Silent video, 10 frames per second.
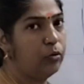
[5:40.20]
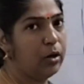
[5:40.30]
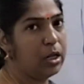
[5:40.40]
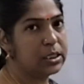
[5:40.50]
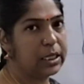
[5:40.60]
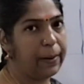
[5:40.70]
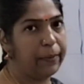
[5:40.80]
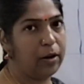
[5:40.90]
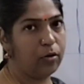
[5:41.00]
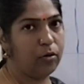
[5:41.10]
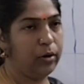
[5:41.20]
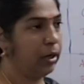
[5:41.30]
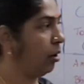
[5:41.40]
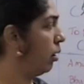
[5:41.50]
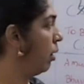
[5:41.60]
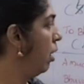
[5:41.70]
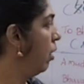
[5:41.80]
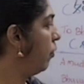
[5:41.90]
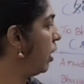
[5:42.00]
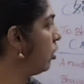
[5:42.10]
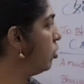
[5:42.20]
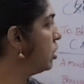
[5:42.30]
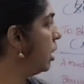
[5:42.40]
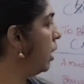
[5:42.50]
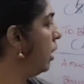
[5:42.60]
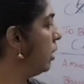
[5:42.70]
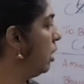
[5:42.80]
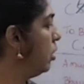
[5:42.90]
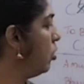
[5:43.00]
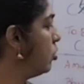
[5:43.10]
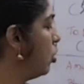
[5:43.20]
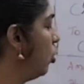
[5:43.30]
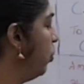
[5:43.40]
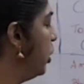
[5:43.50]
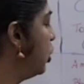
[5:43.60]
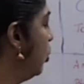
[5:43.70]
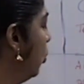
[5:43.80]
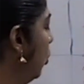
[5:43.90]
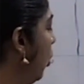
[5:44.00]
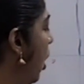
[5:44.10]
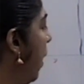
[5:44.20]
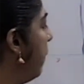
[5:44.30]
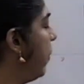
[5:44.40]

Bhuvanas capital account data. 5,000 and 3,000 rupees to